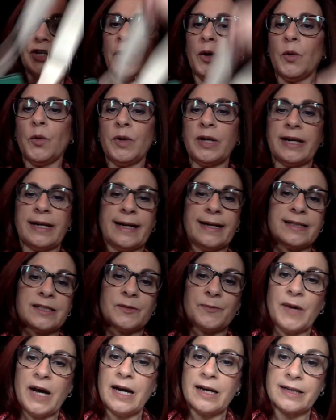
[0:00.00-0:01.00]
tote. It has
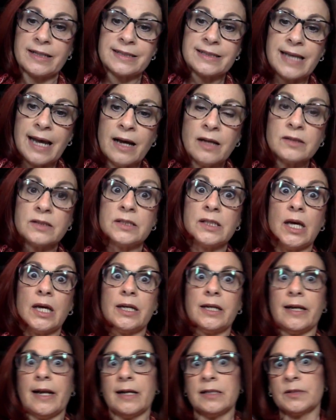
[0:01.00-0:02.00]
pockets outside.
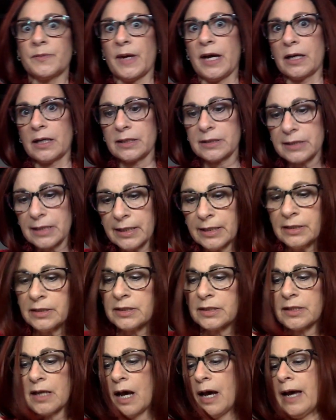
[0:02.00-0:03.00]
It has pockets
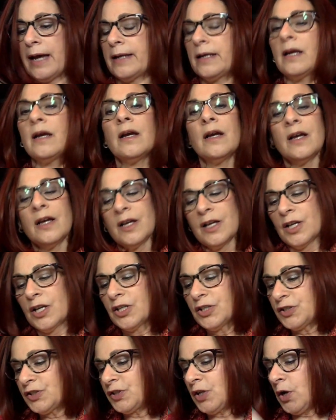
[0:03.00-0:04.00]
inside.
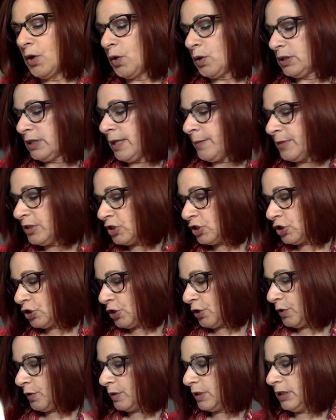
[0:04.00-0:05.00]
So let me just
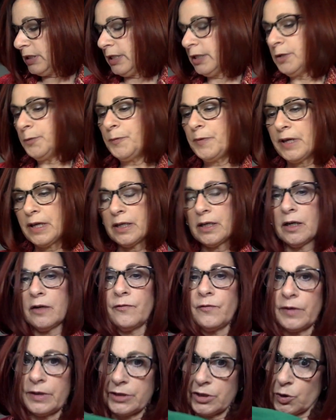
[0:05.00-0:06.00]
show you a little bit
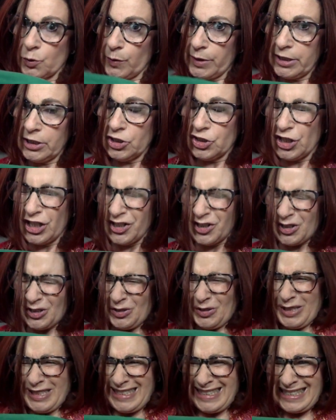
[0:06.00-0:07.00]
of squeaky chair
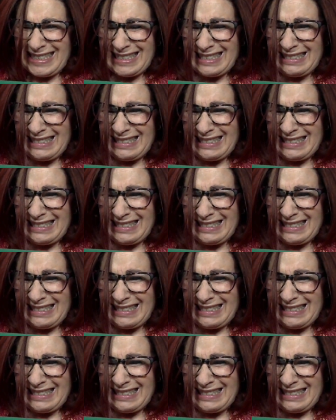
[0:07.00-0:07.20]
noise.